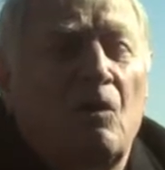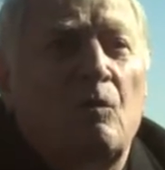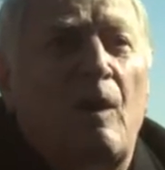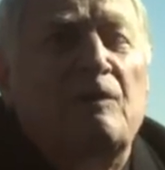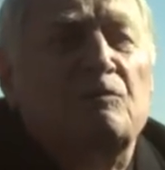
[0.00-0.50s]

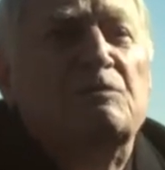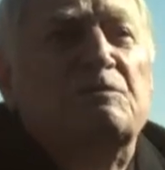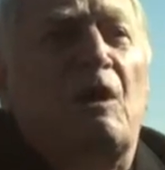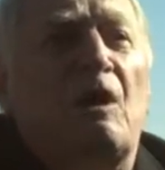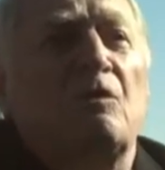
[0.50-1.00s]
Wade
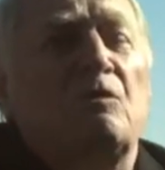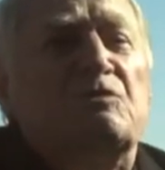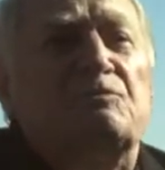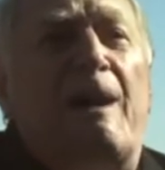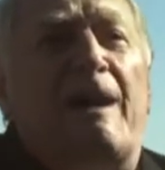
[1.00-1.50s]

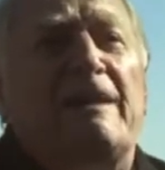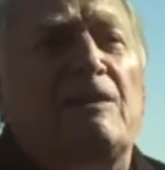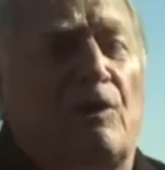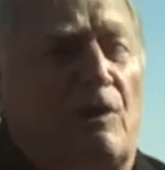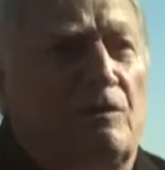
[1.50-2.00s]
was my
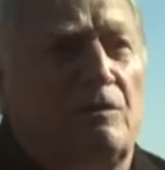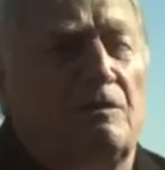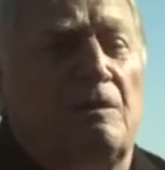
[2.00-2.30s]
hero.